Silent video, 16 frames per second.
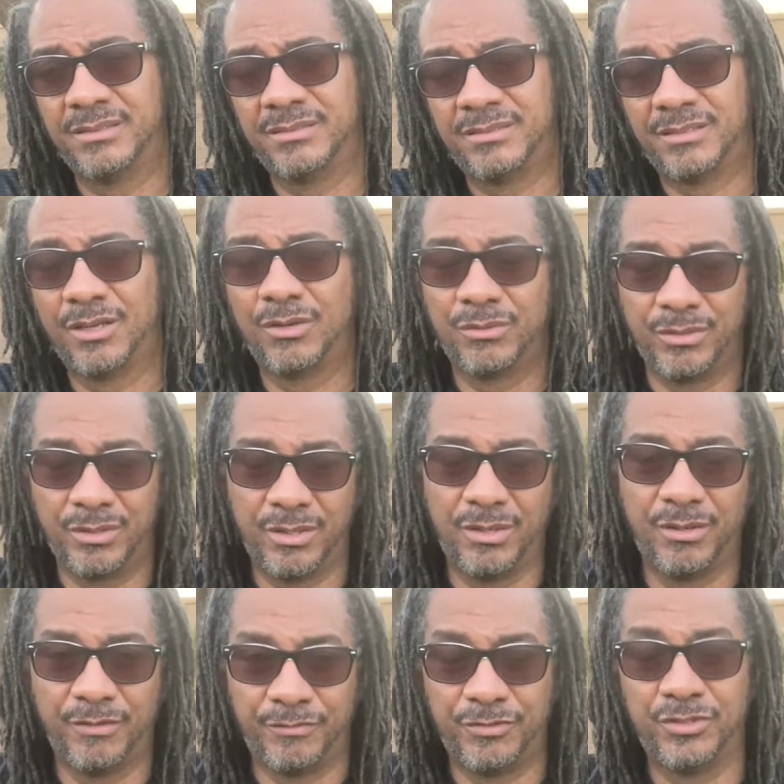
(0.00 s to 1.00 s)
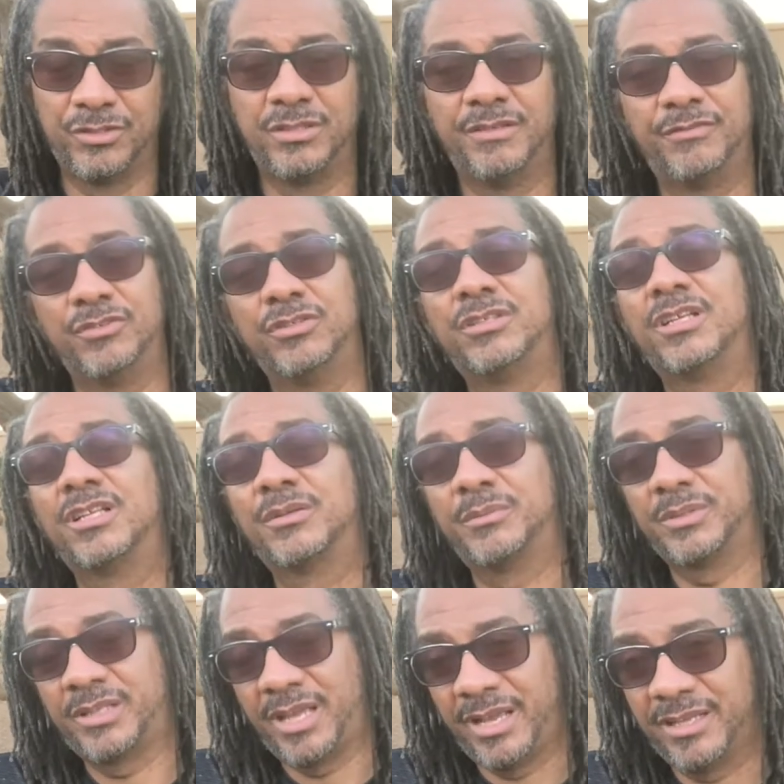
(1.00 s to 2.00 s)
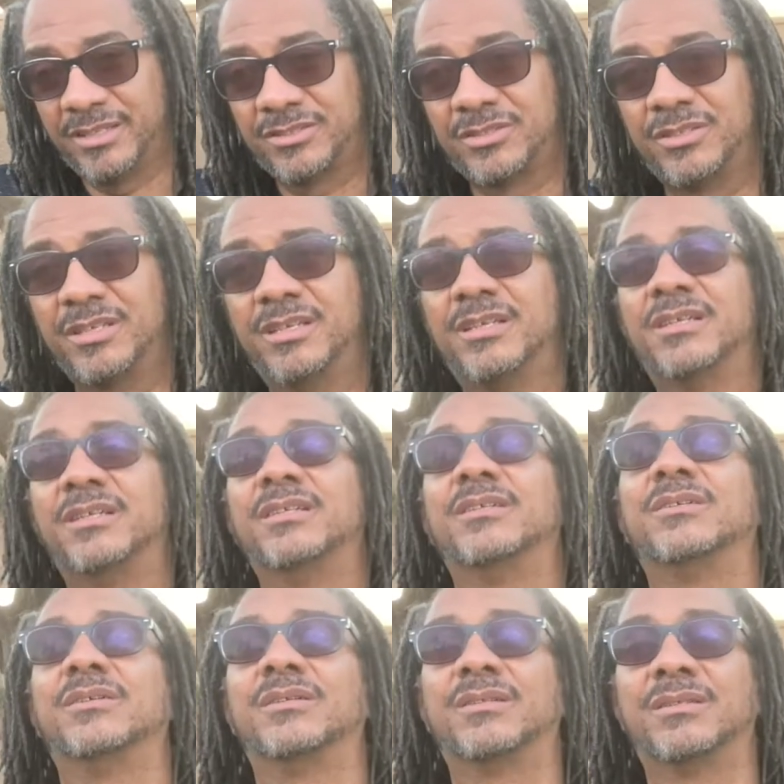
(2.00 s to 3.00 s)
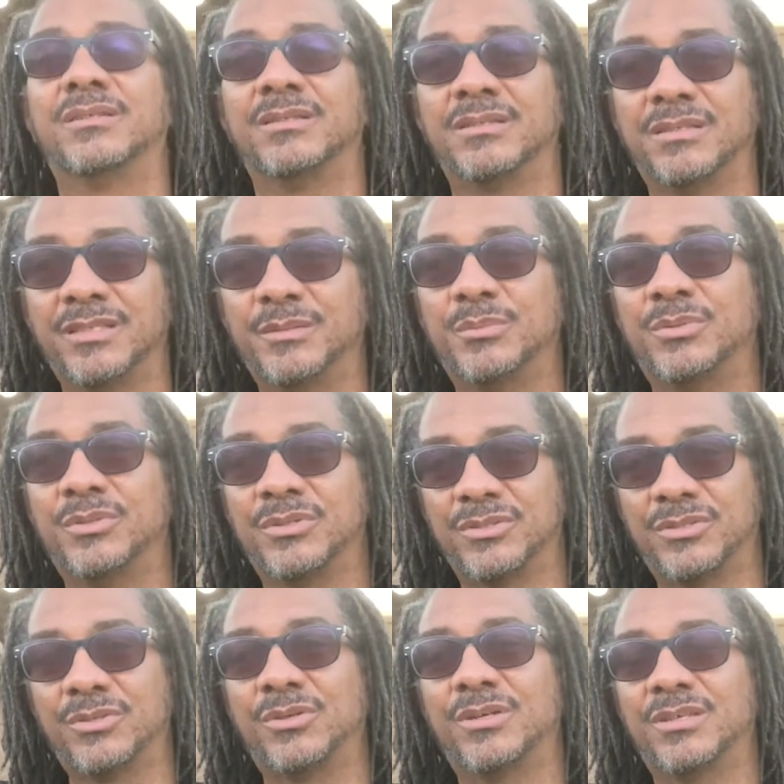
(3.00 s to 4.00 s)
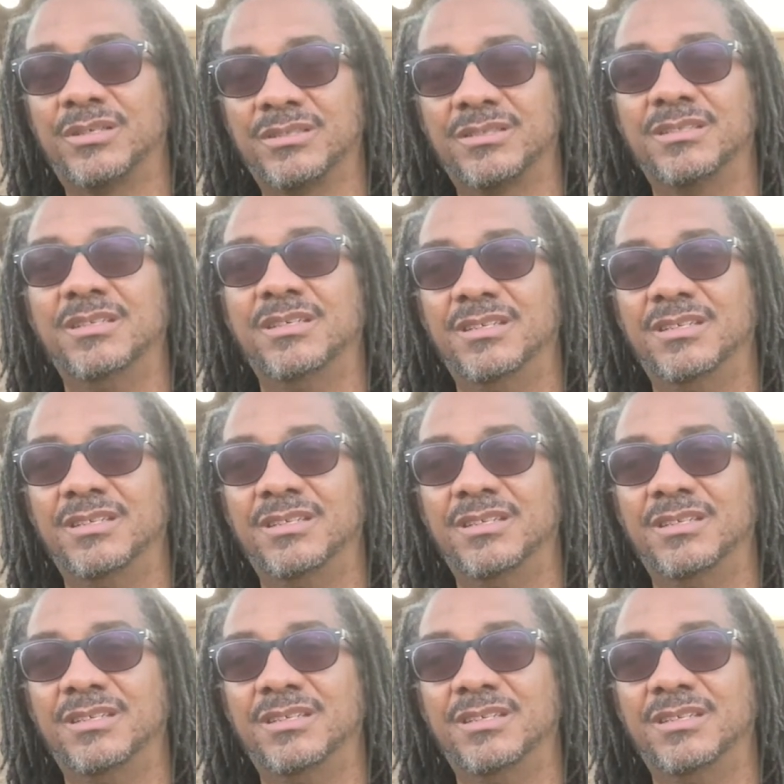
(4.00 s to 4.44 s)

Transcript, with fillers: So, you know, if you're dealing with Cancer here or Libra or Taurus,